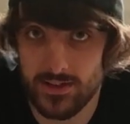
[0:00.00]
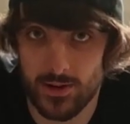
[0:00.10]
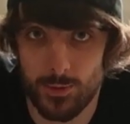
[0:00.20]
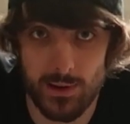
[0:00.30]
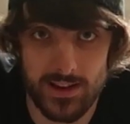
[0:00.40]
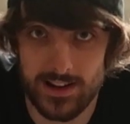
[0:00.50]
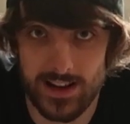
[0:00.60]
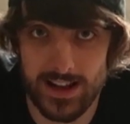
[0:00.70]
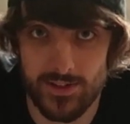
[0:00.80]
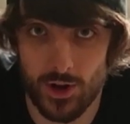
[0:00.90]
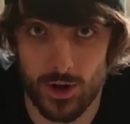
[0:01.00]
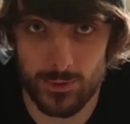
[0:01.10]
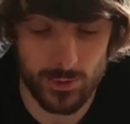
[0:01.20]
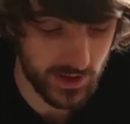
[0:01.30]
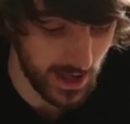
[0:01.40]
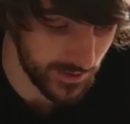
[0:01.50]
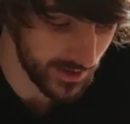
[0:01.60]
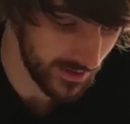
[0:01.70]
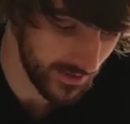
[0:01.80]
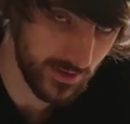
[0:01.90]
So basically the cost was covered.